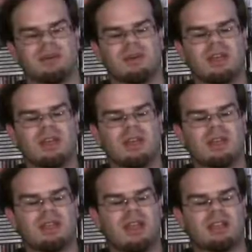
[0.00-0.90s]
So
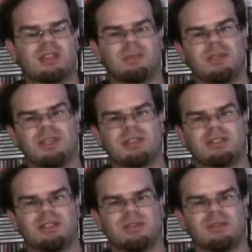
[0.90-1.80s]
yeah, Chip 'n
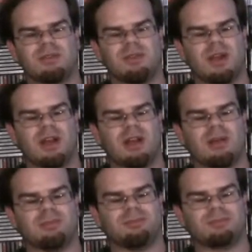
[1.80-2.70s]
Dale's 2
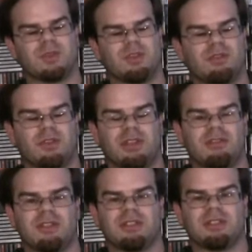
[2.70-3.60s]
for the
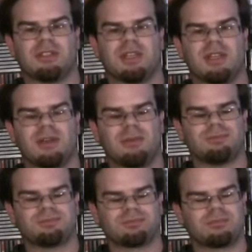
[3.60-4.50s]
original Nintendo,
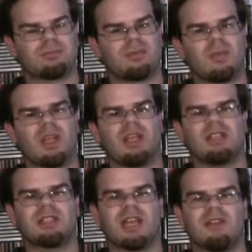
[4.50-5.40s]

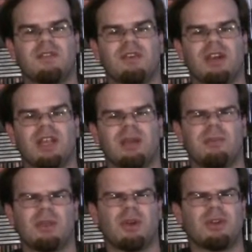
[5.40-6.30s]
it's kind of a rare
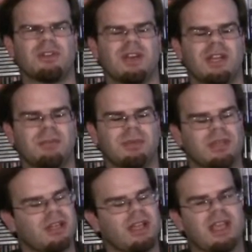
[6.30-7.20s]
game. You could always find it,
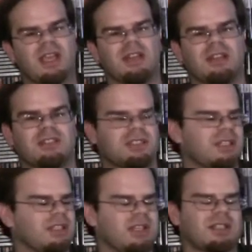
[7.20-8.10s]
but again,
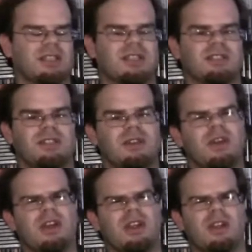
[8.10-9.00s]
just like DuckTales 2,
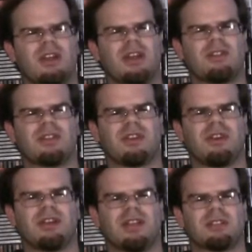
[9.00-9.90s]
you're going to have to
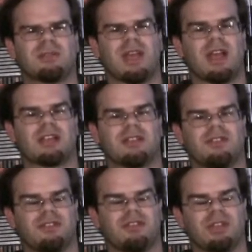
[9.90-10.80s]
throw down some cash
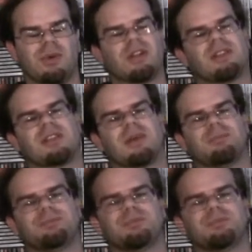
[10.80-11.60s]
if you really want this game.